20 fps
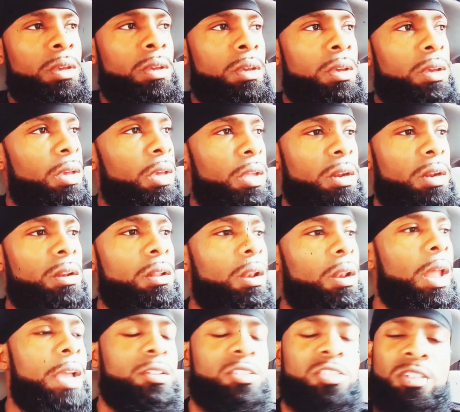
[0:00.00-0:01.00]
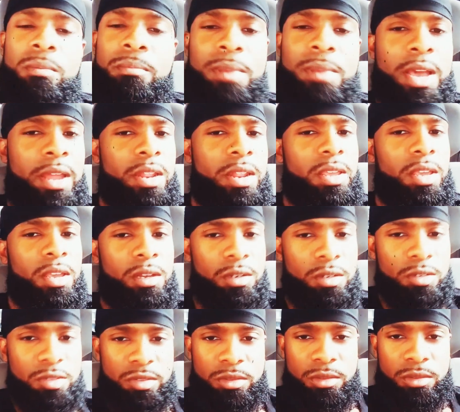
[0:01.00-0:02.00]
It'll look like somebody else.
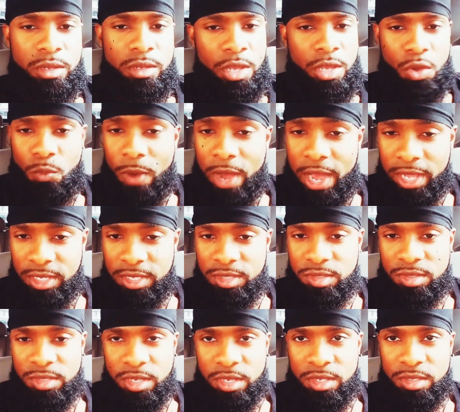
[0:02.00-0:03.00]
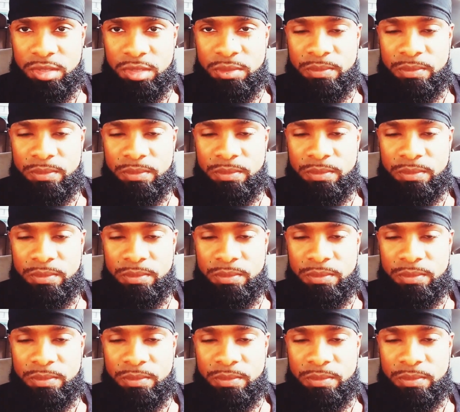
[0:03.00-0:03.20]
And why is this?